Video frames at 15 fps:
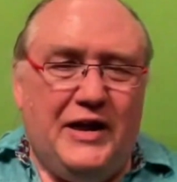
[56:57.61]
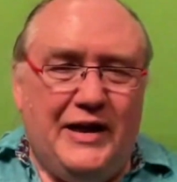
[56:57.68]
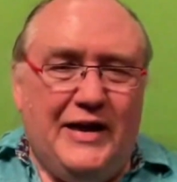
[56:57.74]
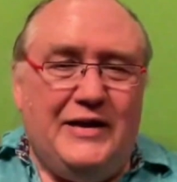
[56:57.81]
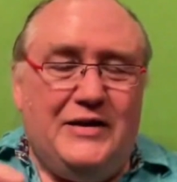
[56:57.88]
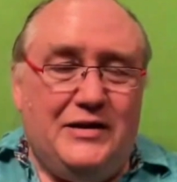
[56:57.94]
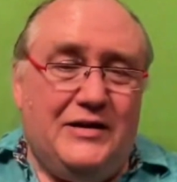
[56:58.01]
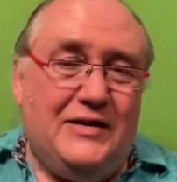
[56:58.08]

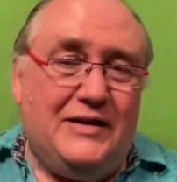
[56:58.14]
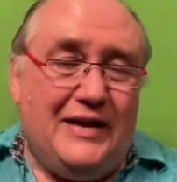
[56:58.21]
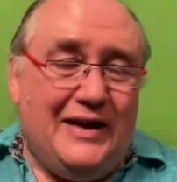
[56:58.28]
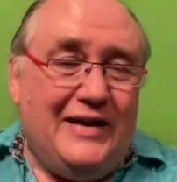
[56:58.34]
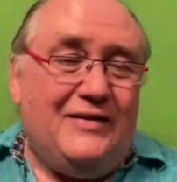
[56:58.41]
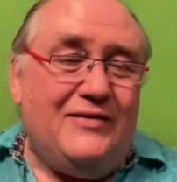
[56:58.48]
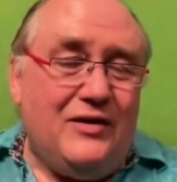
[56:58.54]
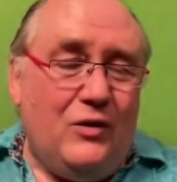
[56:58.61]
It
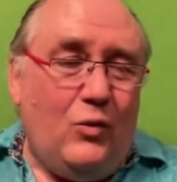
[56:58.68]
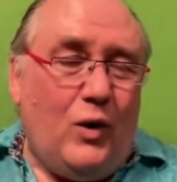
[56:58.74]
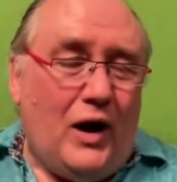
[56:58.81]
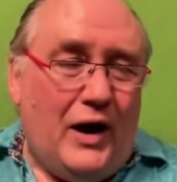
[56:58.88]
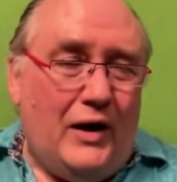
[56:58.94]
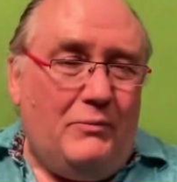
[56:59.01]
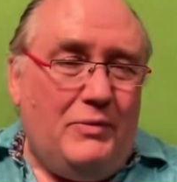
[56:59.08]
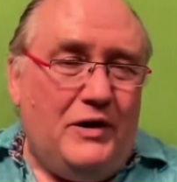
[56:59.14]
takes a
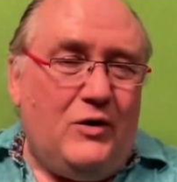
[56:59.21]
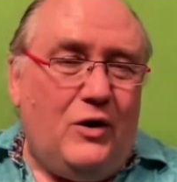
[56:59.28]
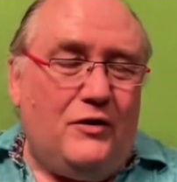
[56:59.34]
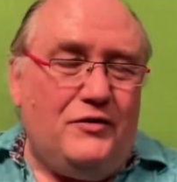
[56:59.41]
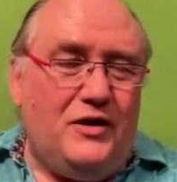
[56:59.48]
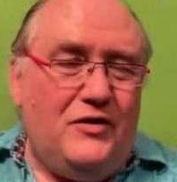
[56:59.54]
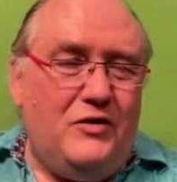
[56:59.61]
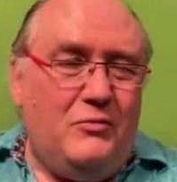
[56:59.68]
while because
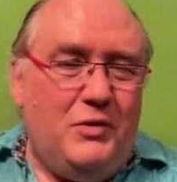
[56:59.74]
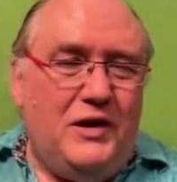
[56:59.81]
in the